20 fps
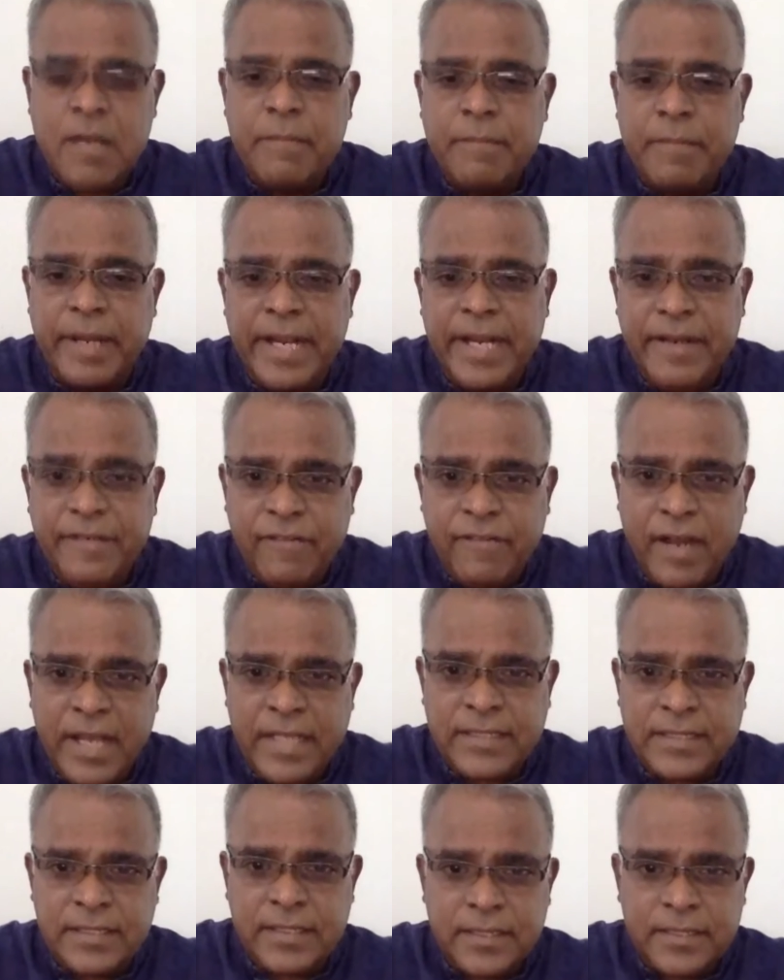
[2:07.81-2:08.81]
My
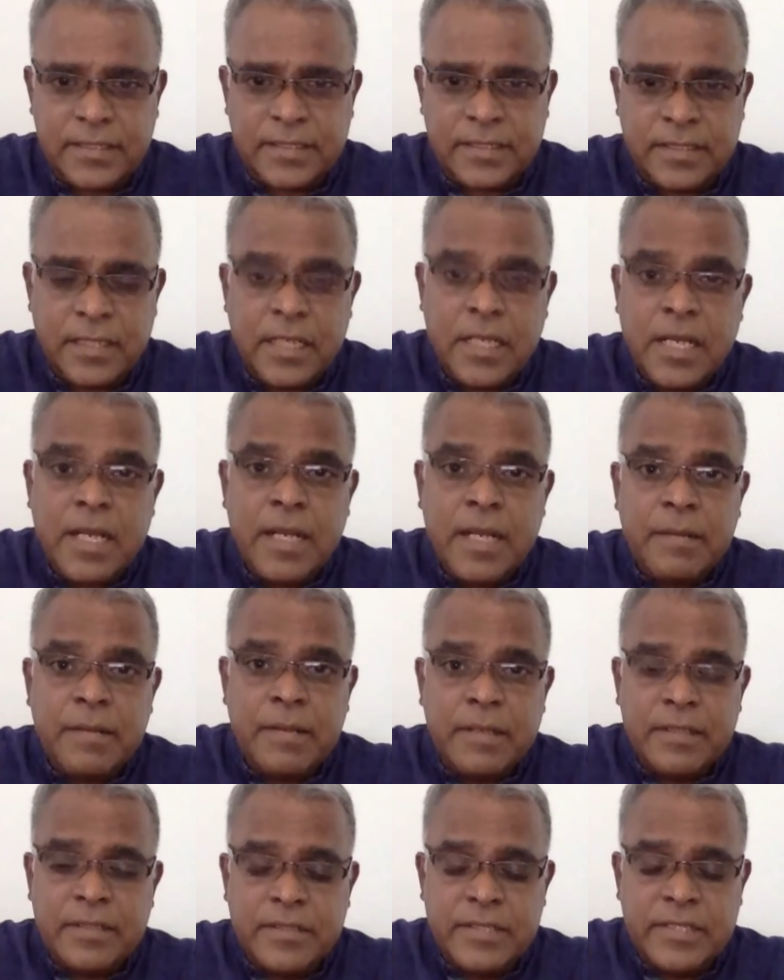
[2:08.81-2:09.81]
advice is
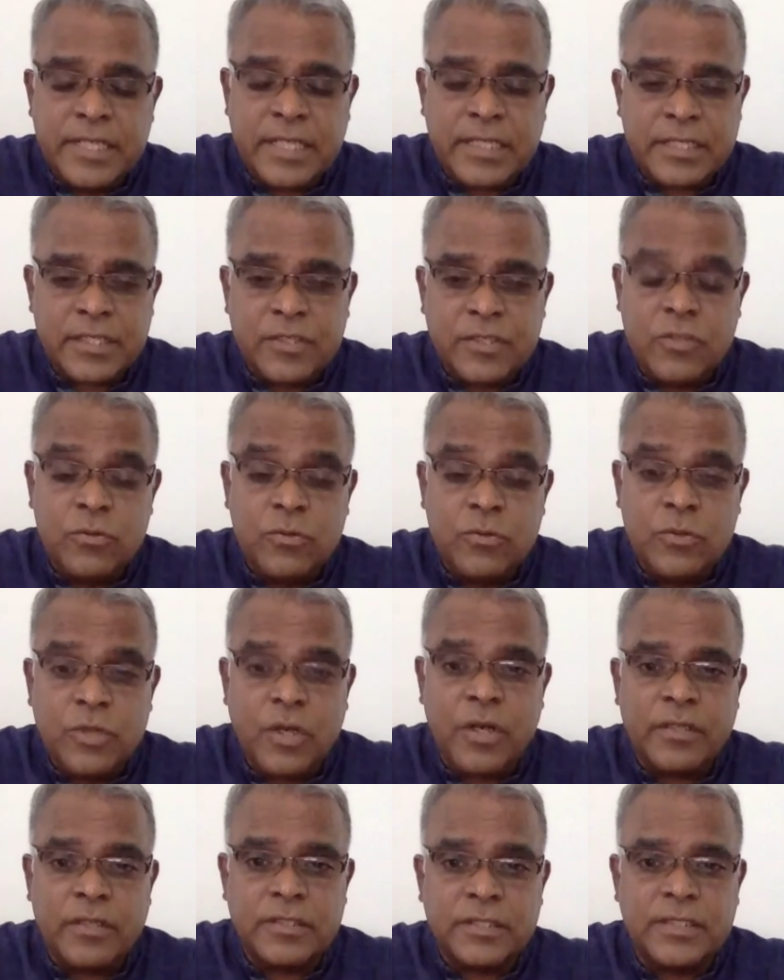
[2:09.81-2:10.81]
just do
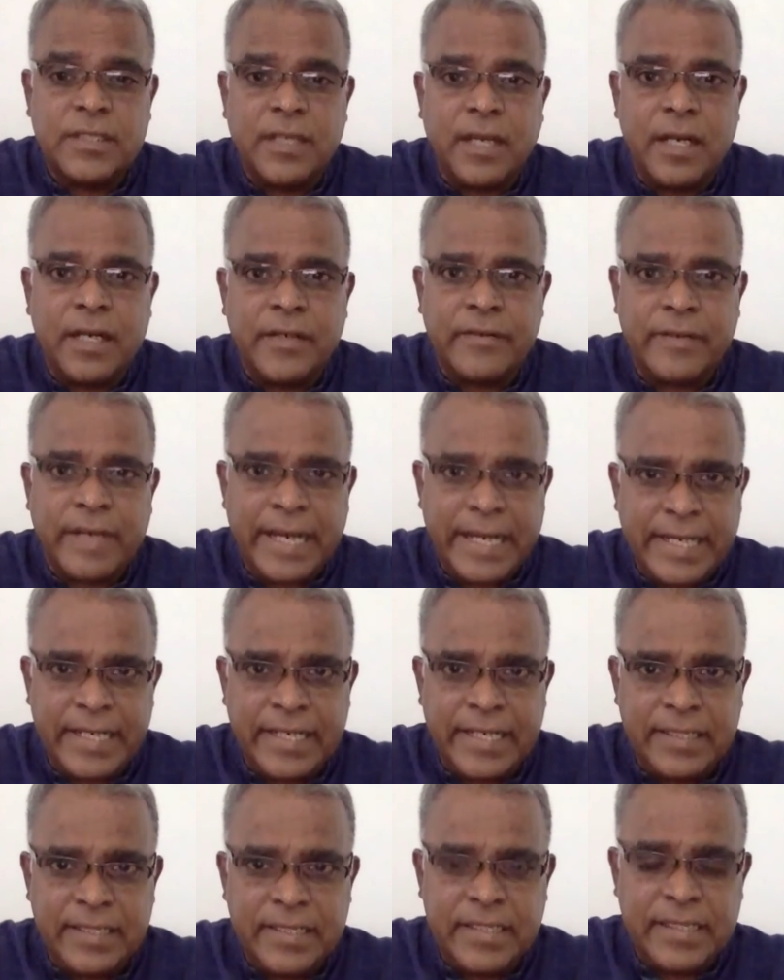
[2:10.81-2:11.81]
not start
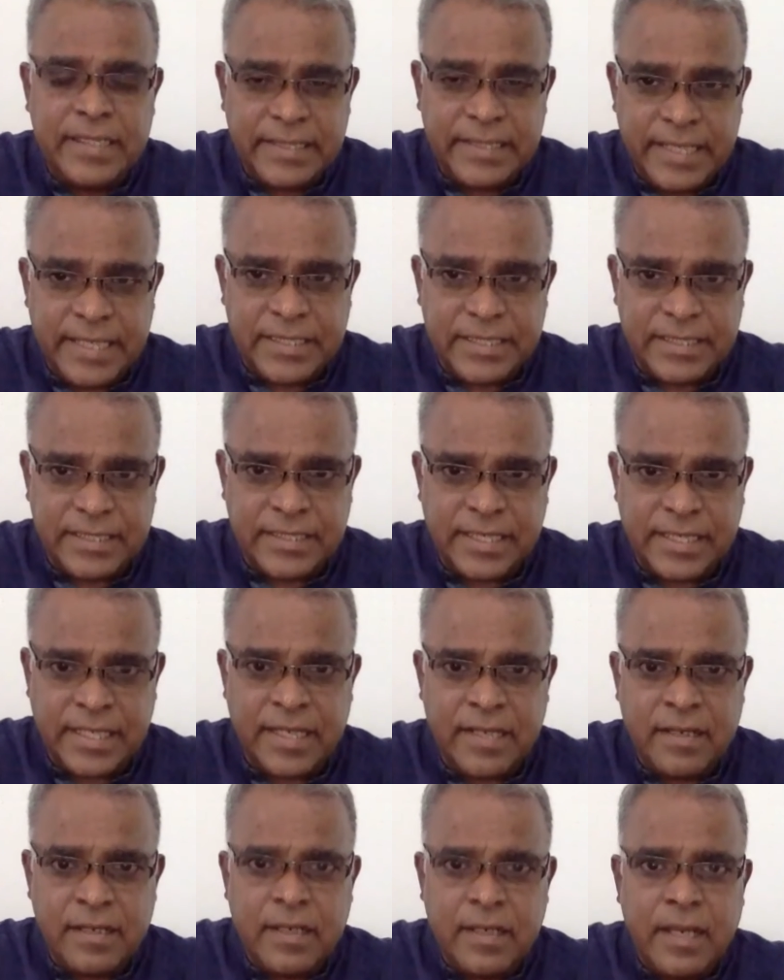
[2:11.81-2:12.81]
writing the
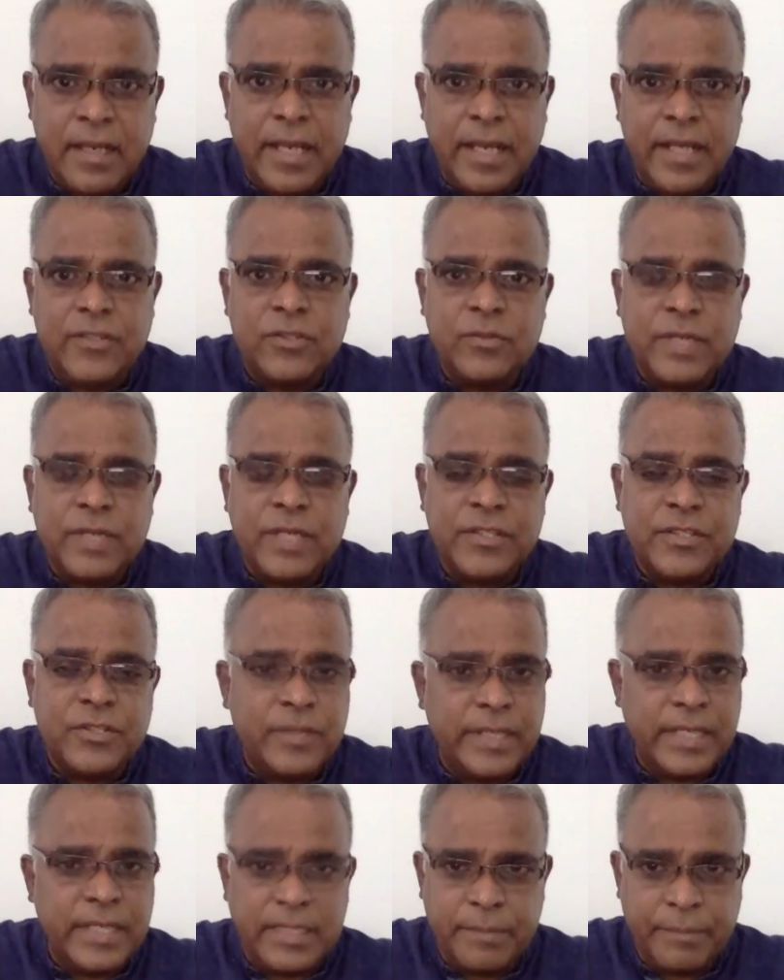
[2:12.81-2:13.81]
essay as soon as
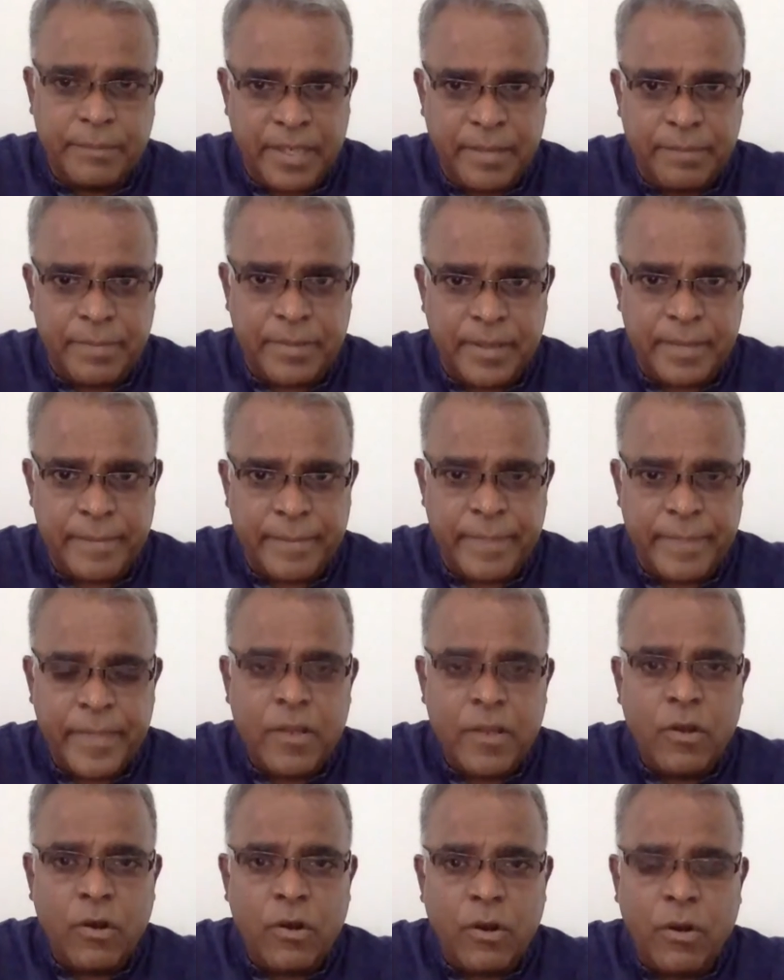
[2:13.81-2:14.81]
you get the paper.
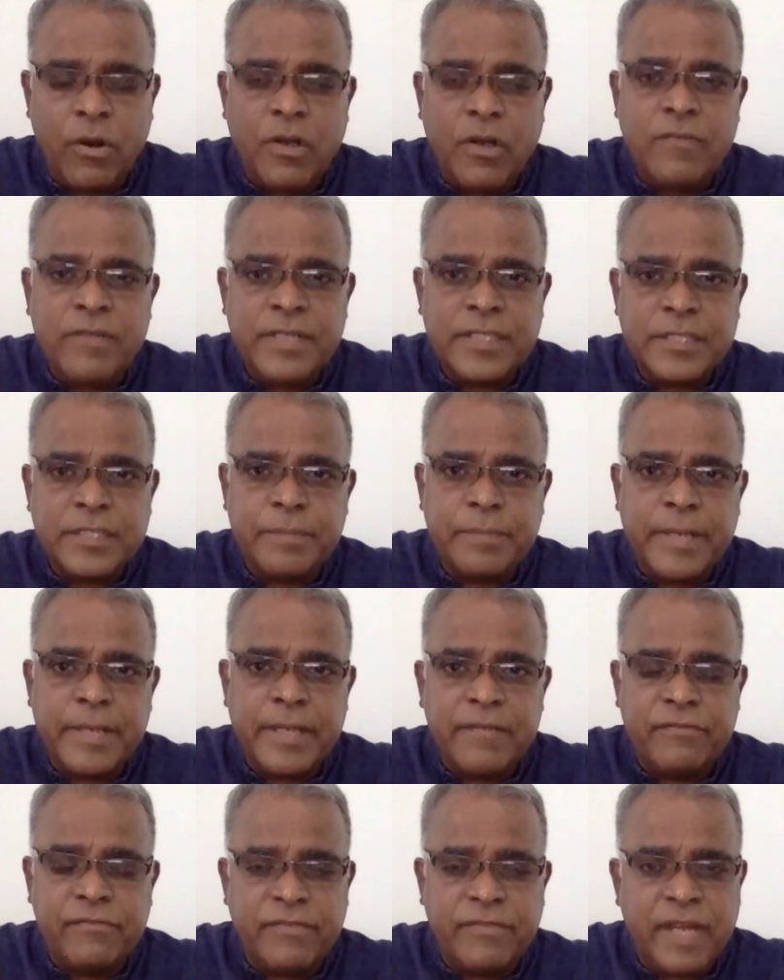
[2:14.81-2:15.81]
Always
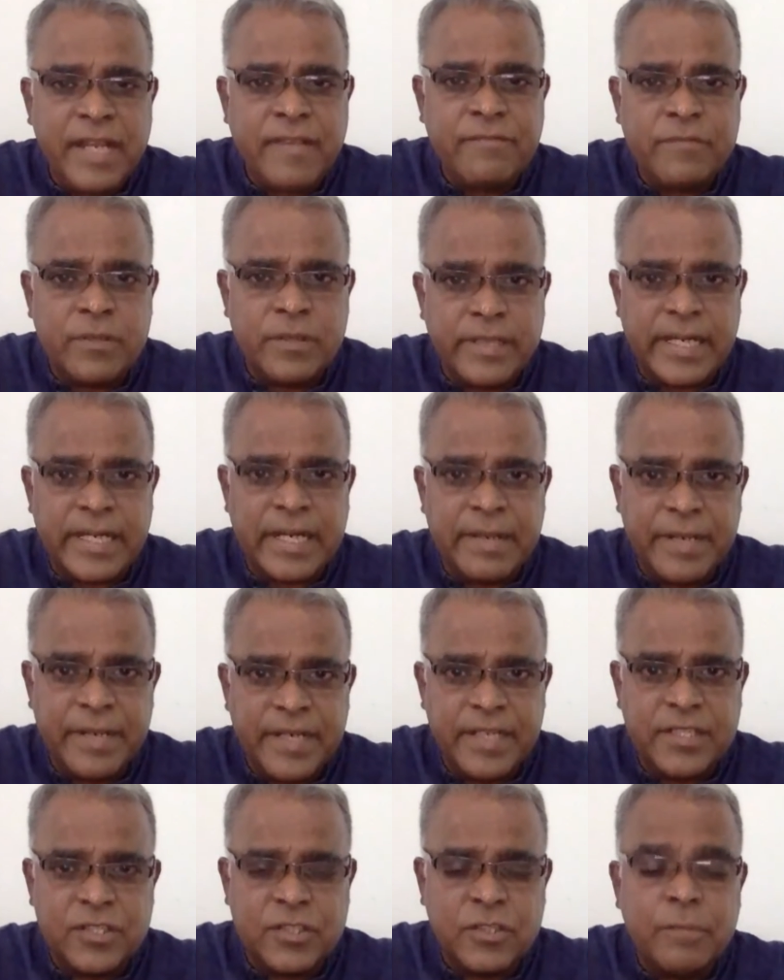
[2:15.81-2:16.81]
spend 5 to 10
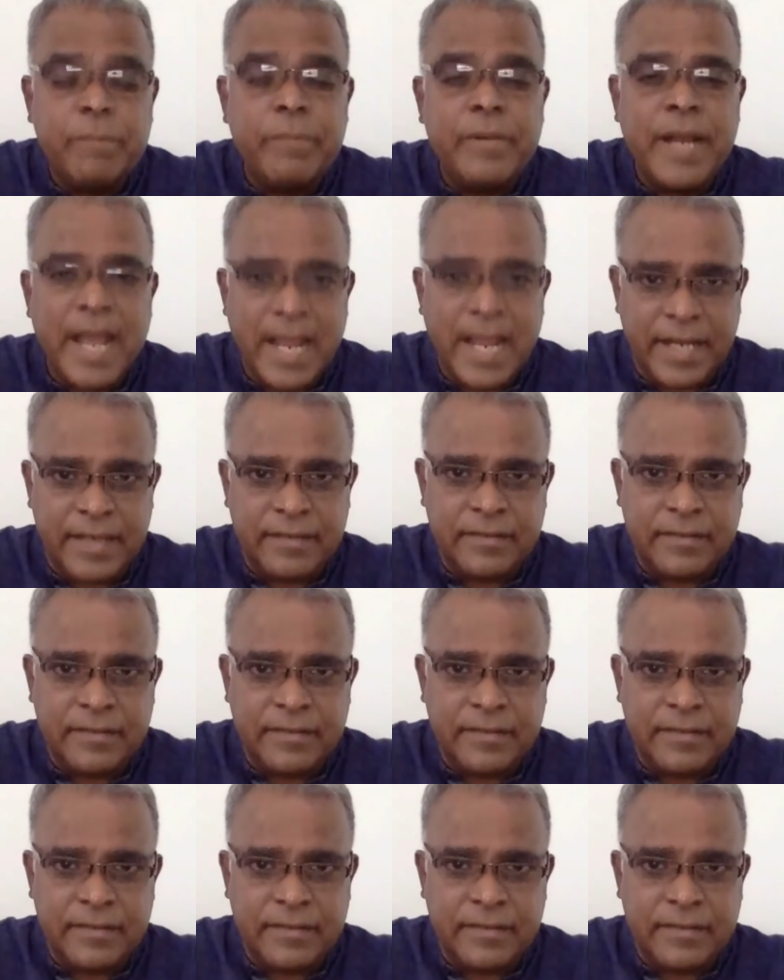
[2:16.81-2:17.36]
minutes to plan.